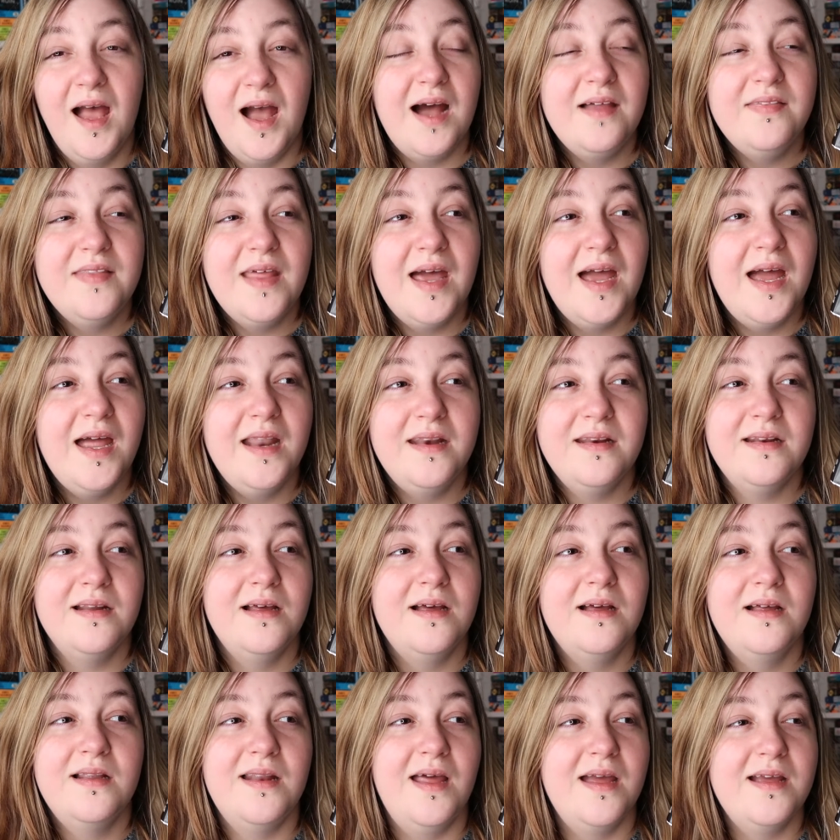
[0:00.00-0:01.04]
And
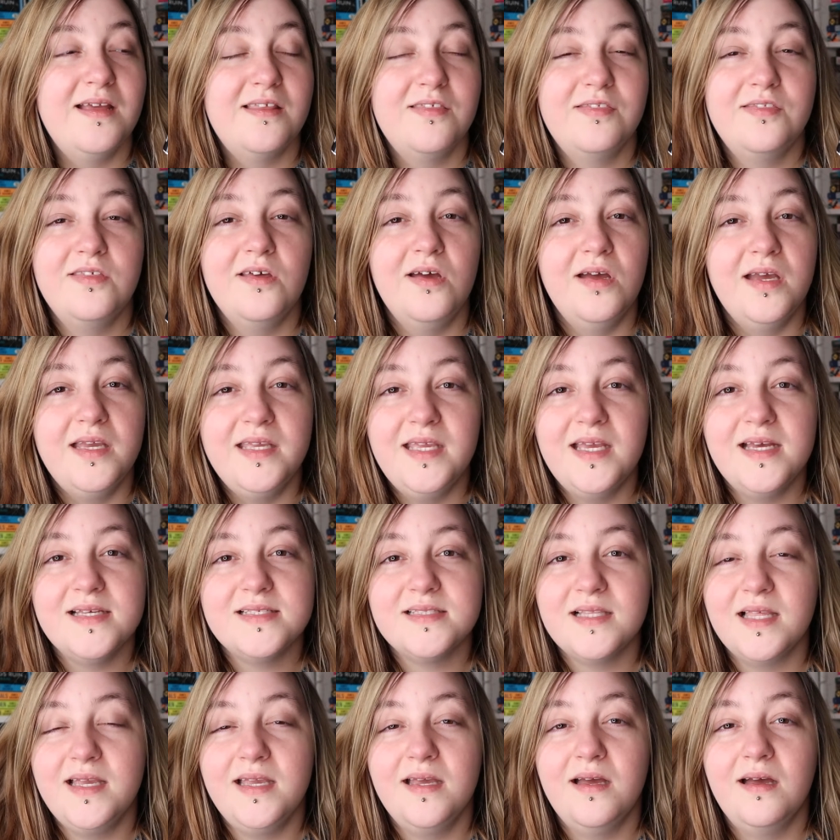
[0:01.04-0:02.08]
then, like 30 years
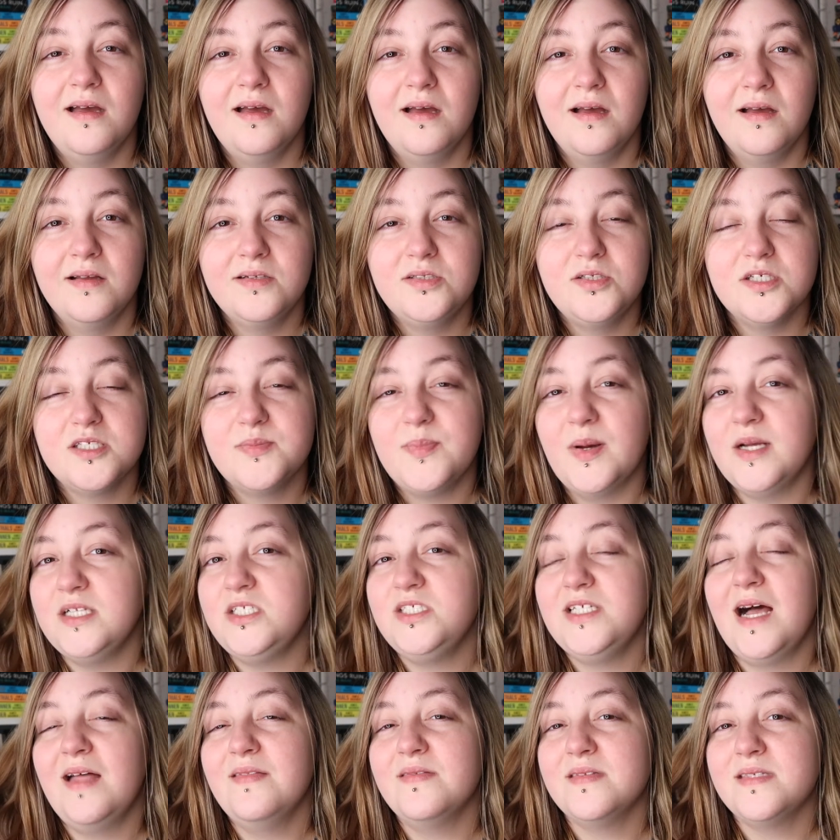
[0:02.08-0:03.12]
later, just by
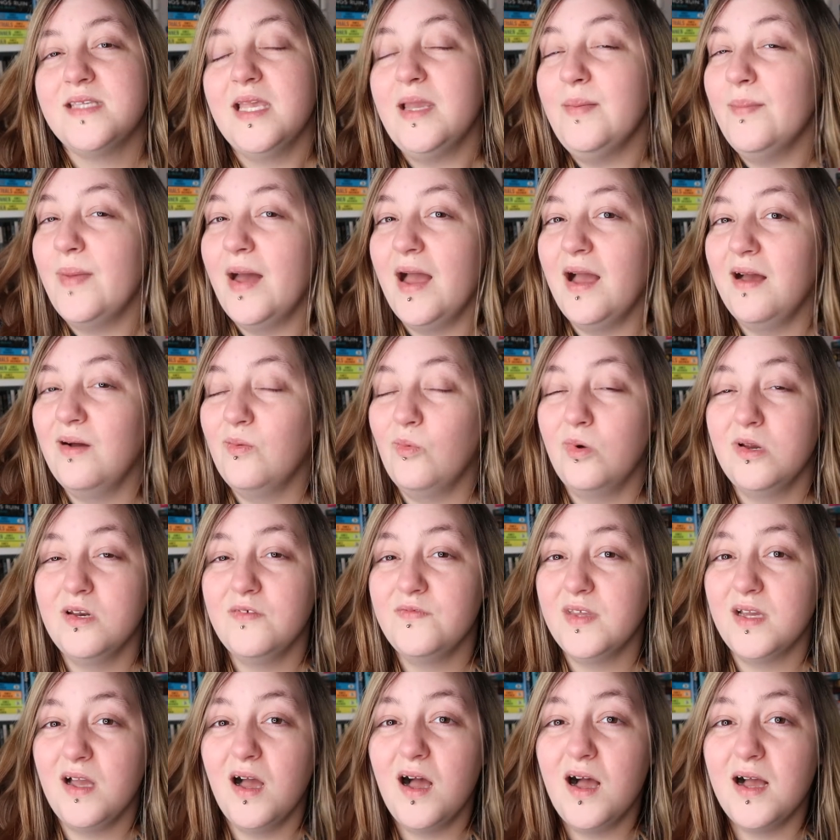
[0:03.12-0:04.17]
chance, he met one
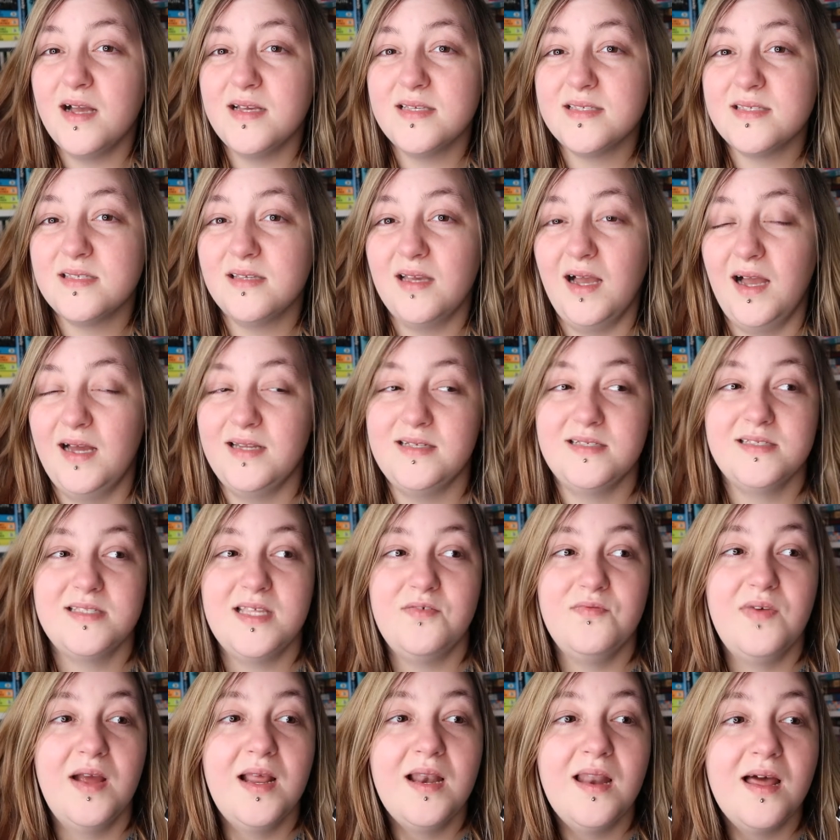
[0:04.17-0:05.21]
of the guys and
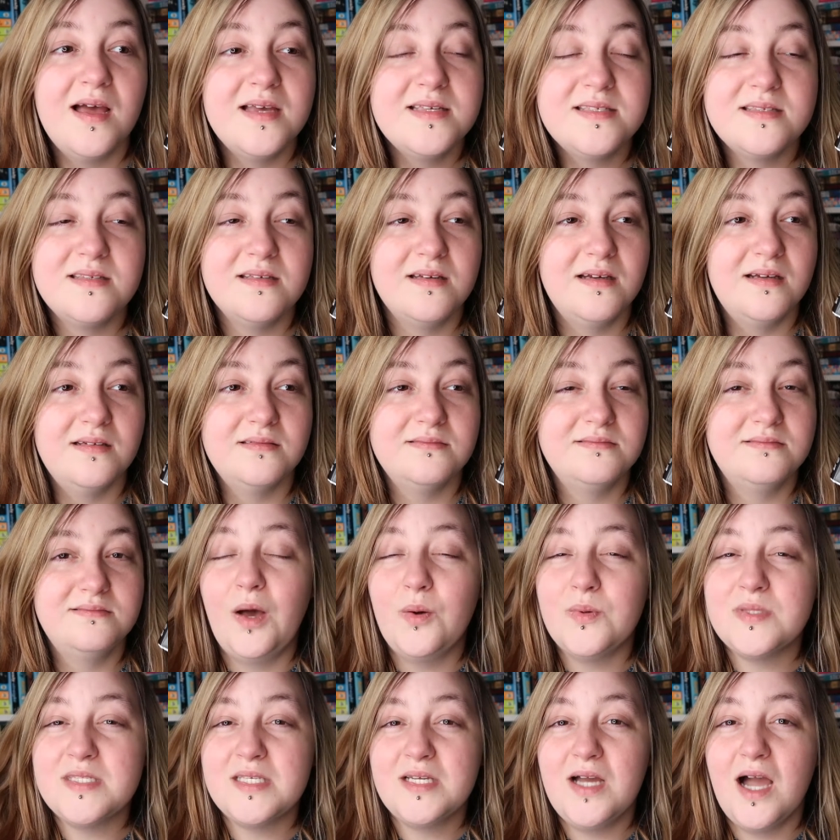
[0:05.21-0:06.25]
they realised that
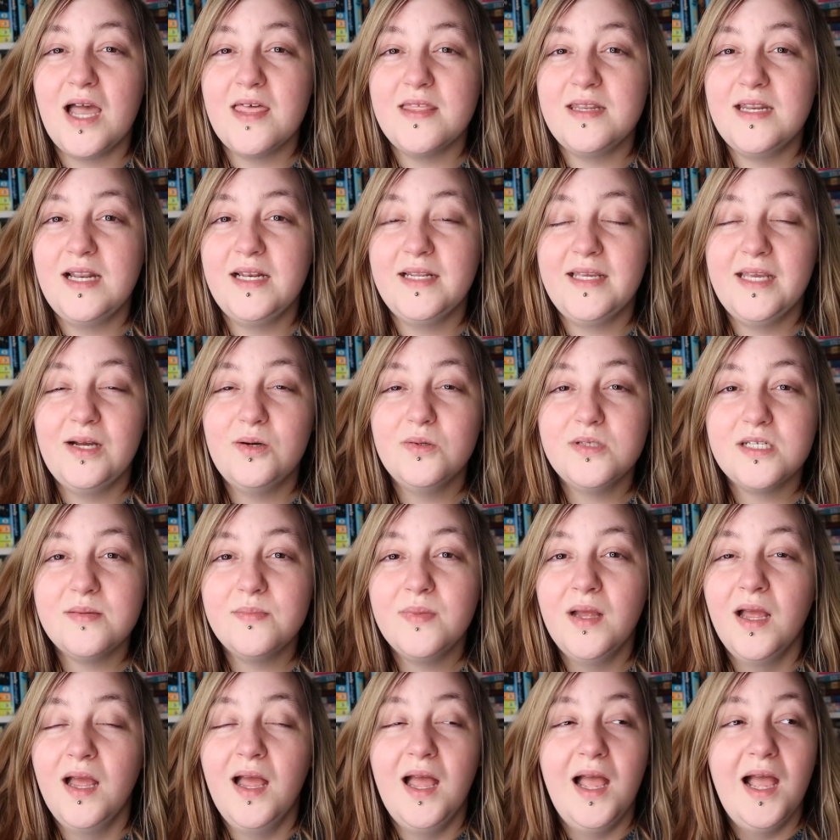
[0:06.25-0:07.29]
that was the guy that nearly killed
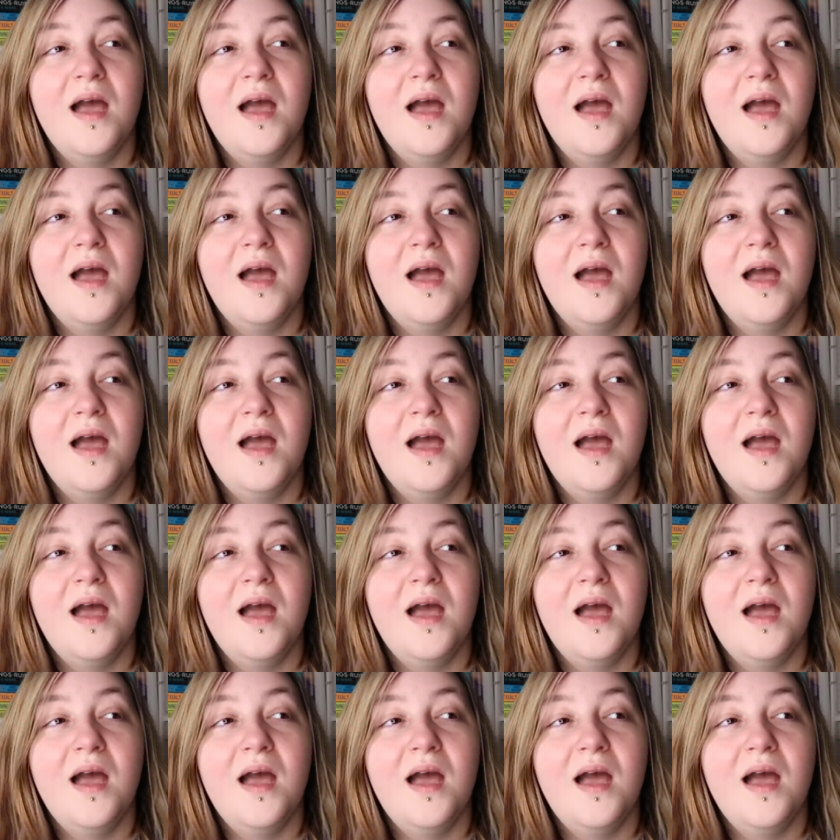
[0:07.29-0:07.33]
him.